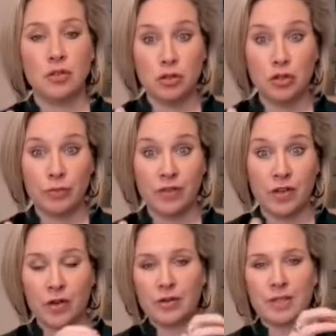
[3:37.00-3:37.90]
YouTube
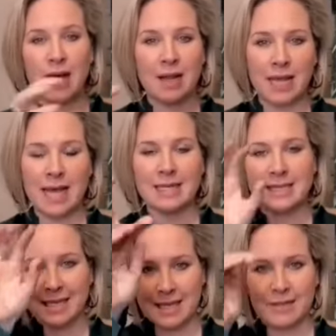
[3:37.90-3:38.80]
videos are
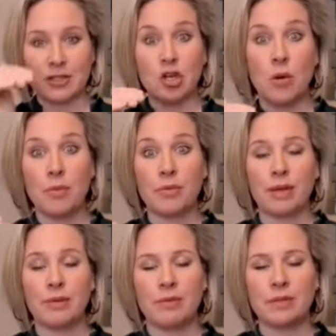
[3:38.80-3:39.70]
landing in the top
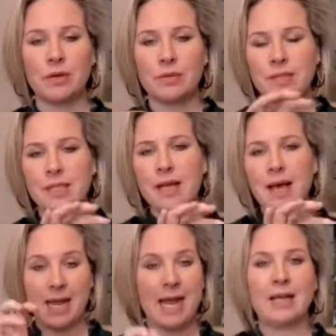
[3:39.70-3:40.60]
3 results
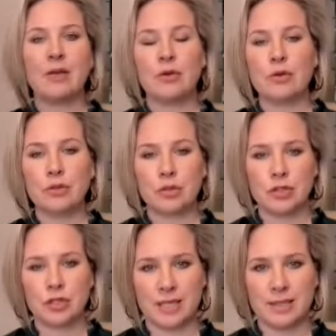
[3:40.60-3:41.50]
in any Google
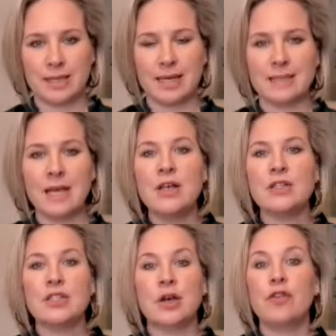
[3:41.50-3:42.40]
search these days.
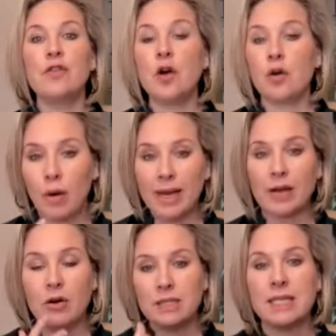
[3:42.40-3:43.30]
So if you've got
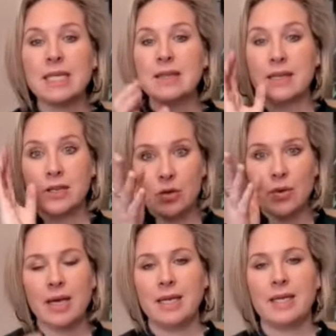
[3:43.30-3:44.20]
great content, then you
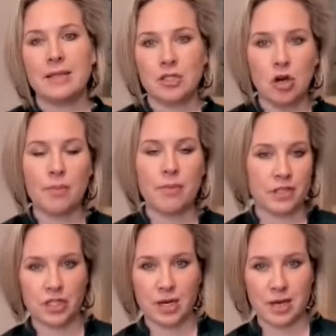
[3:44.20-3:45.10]
are hitting the top of
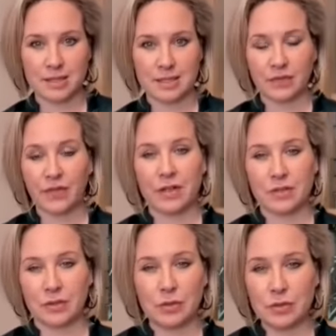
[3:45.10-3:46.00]
the charts as far
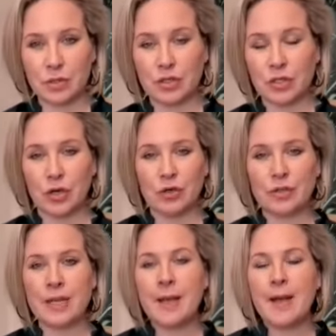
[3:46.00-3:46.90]
as Google search
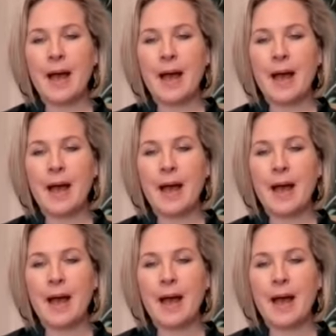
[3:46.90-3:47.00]
goes.